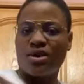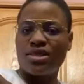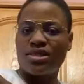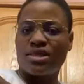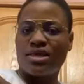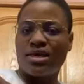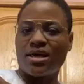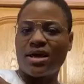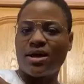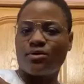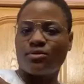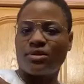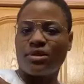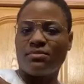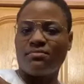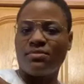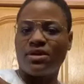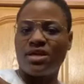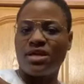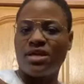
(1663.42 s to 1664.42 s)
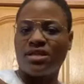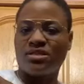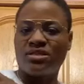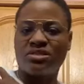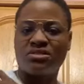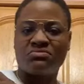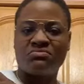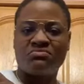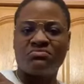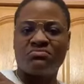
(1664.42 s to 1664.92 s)
we think healthy
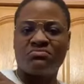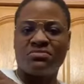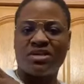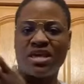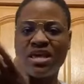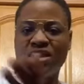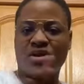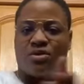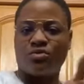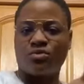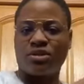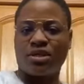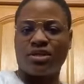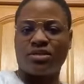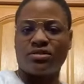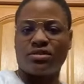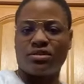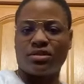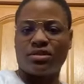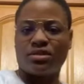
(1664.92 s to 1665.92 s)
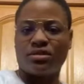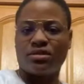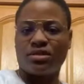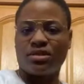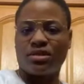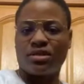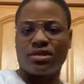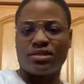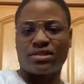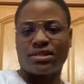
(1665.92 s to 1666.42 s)
means it don't taste good.
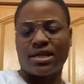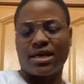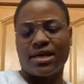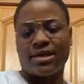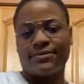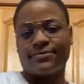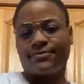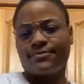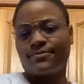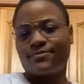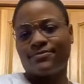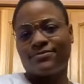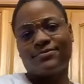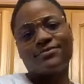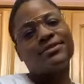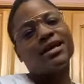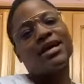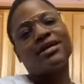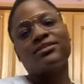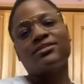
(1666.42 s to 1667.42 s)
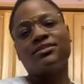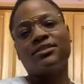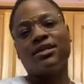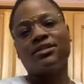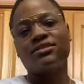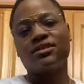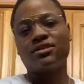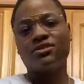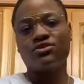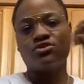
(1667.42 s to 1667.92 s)
And it's like,
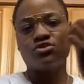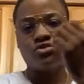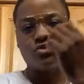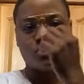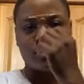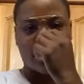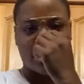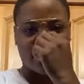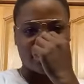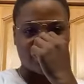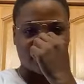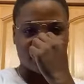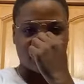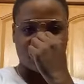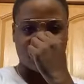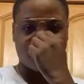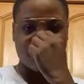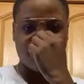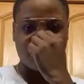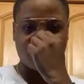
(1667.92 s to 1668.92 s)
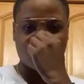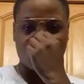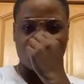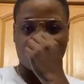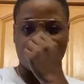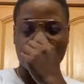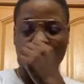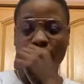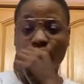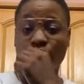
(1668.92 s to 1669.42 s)
that's untrue, guys. It depends
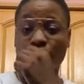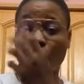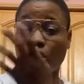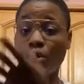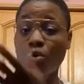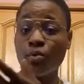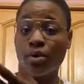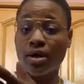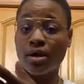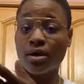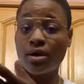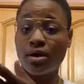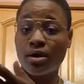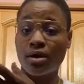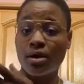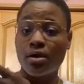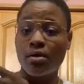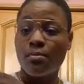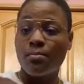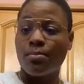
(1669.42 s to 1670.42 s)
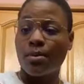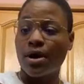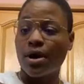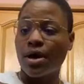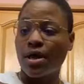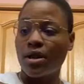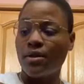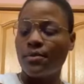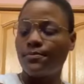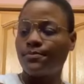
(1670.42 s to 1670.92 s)
on where you're going,
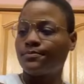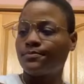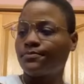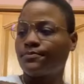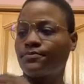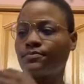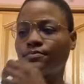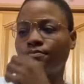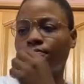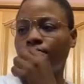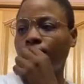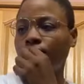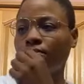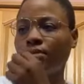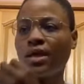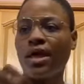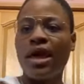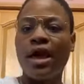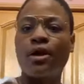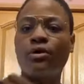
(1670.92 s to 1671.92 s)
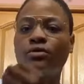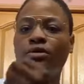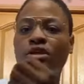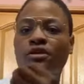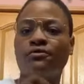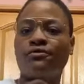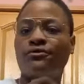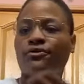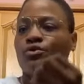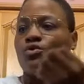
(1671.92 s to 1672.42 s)
but
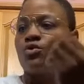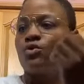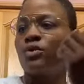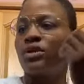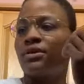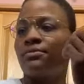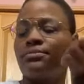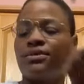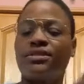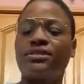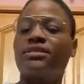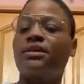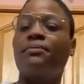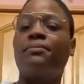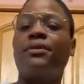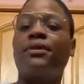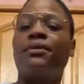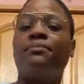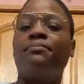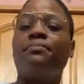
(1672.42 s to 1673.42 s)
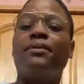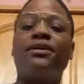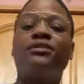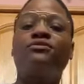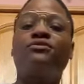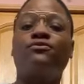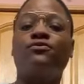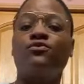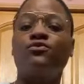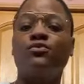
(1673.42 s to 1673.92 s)
healthy food can be some of the
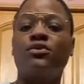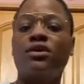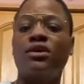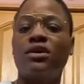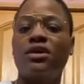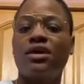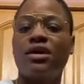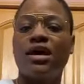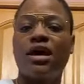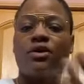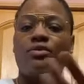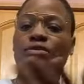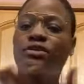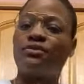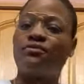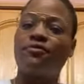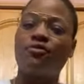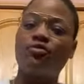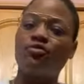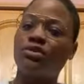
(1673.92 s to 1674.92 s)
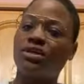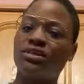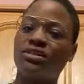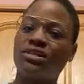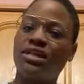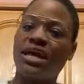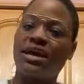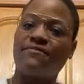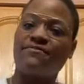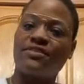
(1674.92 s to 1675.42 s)
best food. Healthy food
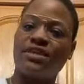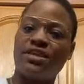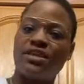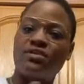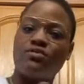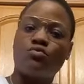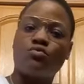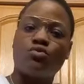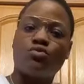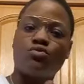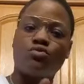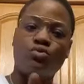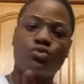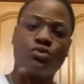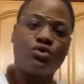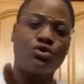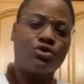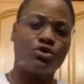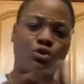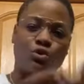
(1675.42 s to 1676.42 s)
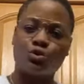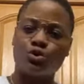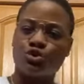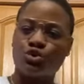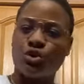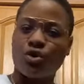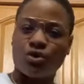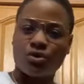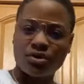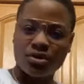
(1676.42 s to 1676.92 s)
doesn't have to equal no
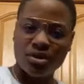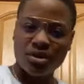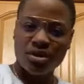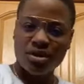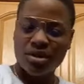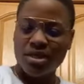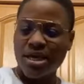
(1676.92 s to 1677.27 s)
salt.